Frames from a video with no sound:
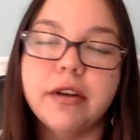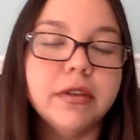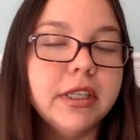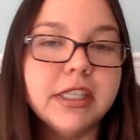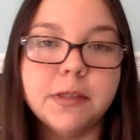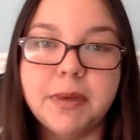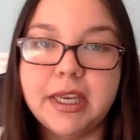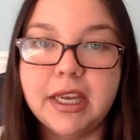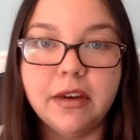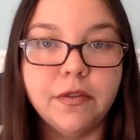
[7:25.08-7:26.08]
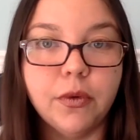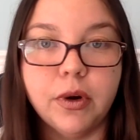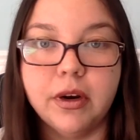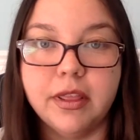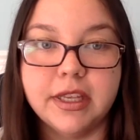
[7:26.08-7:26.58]
Generally speaking,
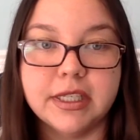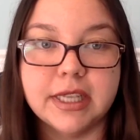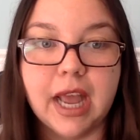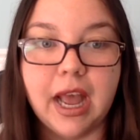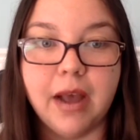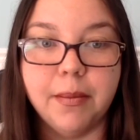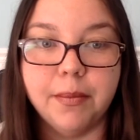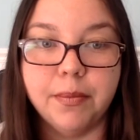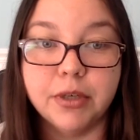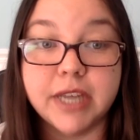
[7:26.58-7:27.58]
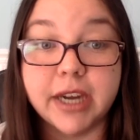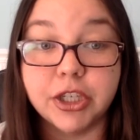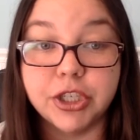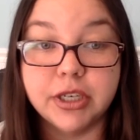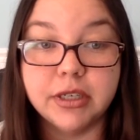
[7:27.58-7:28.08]
for this
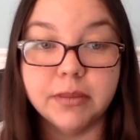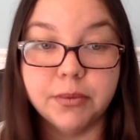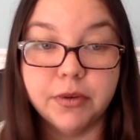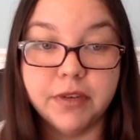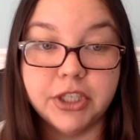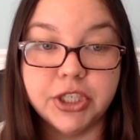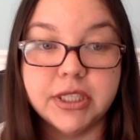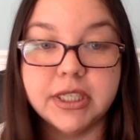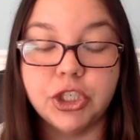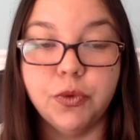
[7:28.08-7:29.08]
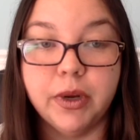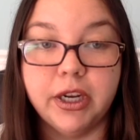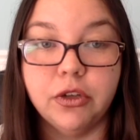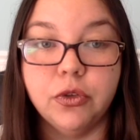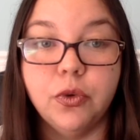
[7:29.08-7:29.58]
protection provisions that you
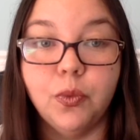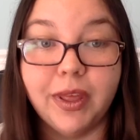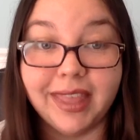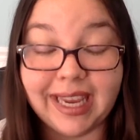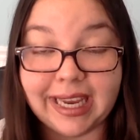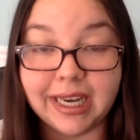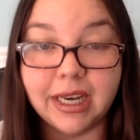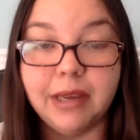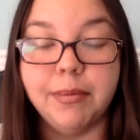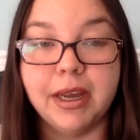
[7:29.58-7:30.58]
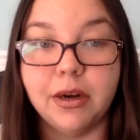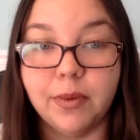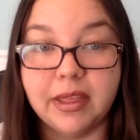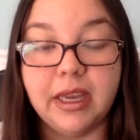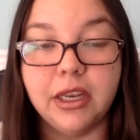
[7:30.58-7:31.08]
want to include
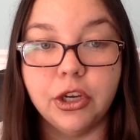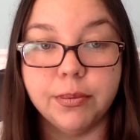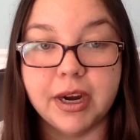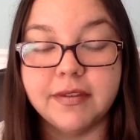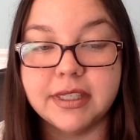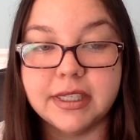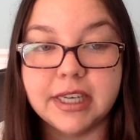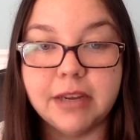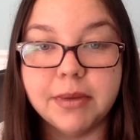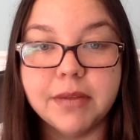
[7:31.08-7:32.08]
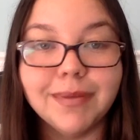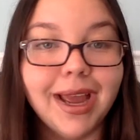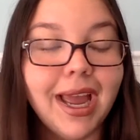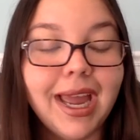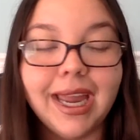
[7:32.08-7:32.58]
embedded within your privacy
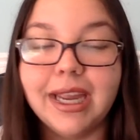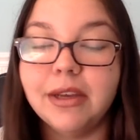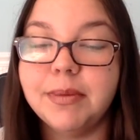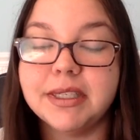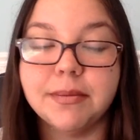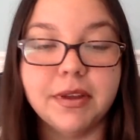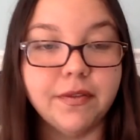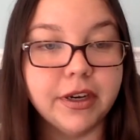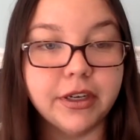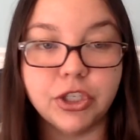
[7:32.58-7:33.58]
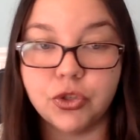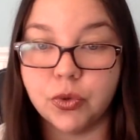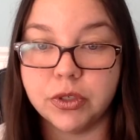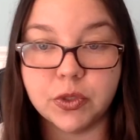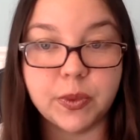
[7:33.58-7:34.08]
statement, it can be something very
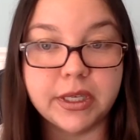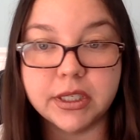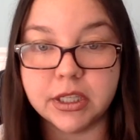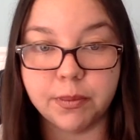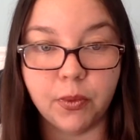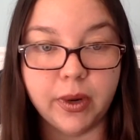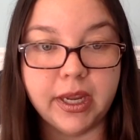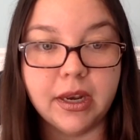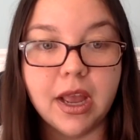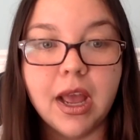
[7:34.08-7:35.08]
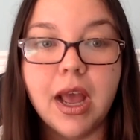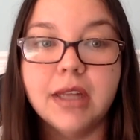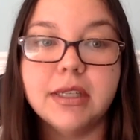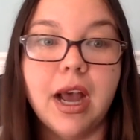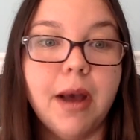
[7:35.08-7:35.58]
short, sweet, and to the point,
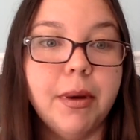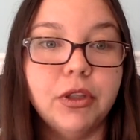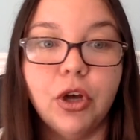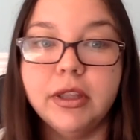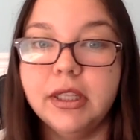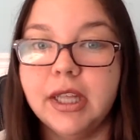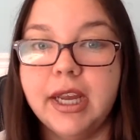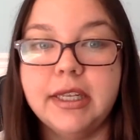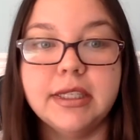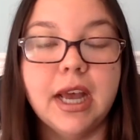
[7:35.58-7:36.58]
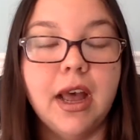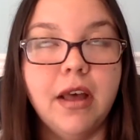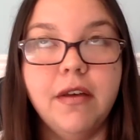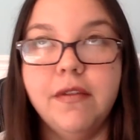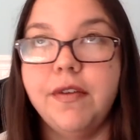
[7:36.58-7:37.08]
along the lines
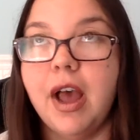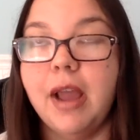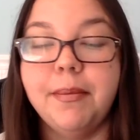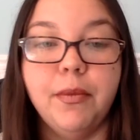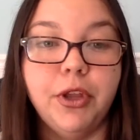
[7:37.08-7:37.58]
of,